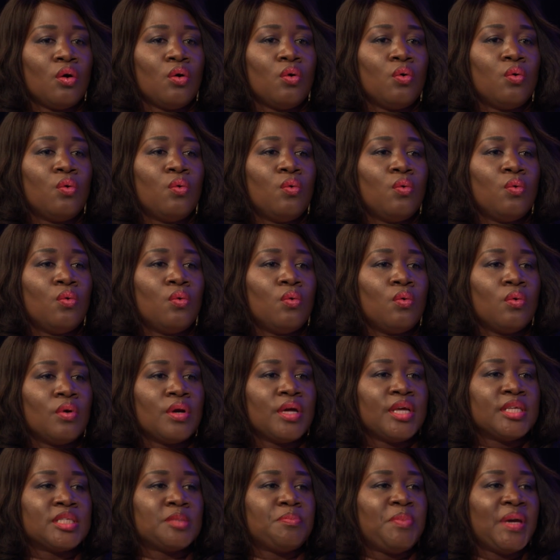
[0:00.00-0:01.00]
who
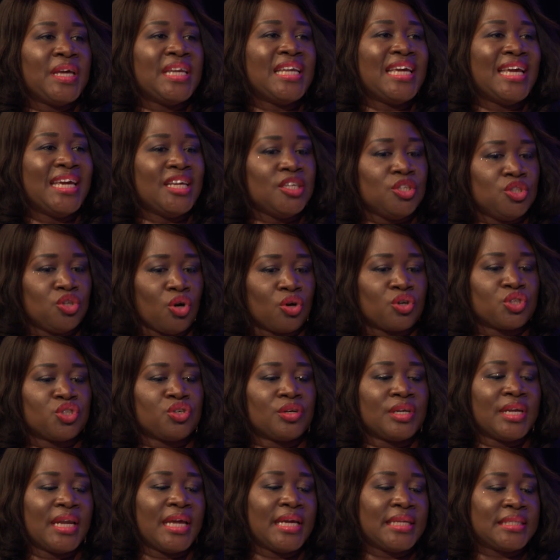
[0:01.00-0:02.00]
is being
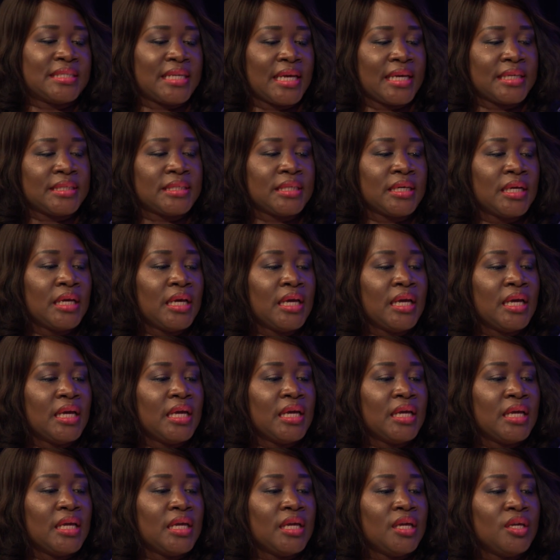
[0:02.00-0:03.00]
indoctrinated
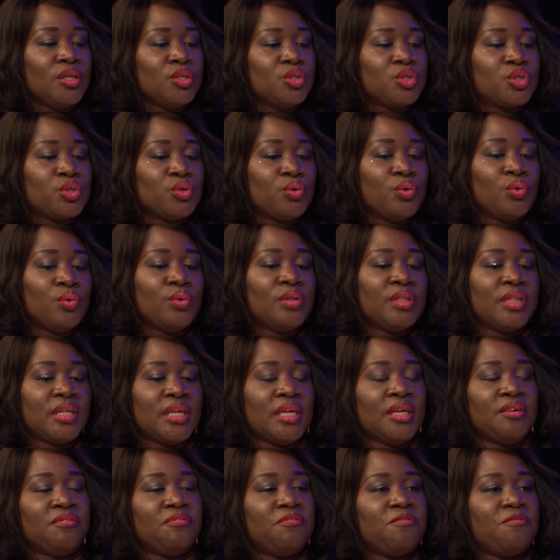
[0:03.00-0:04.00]
into
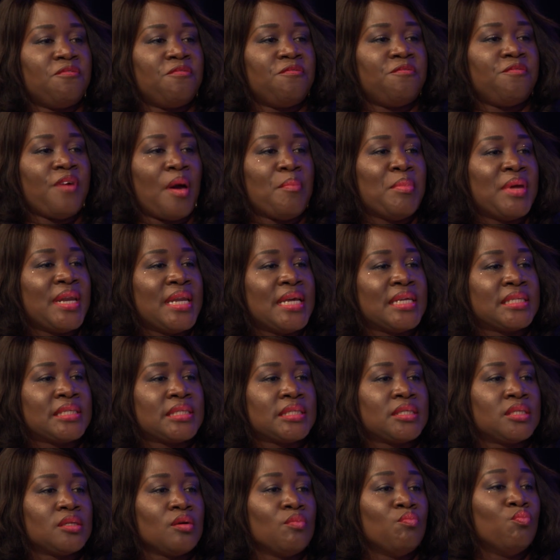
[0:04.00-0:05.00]
the
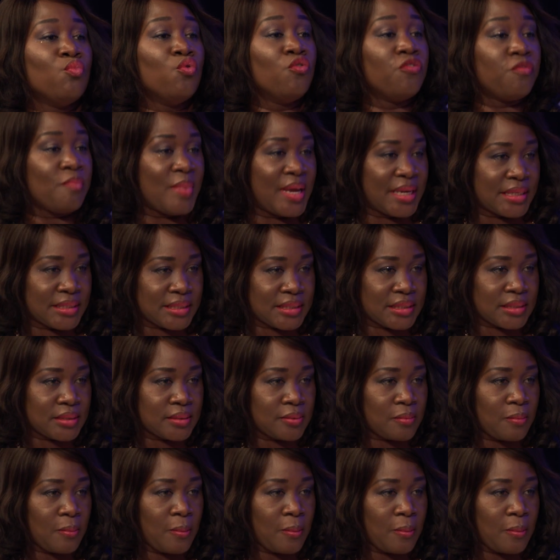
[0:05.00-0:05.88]
feminist movement.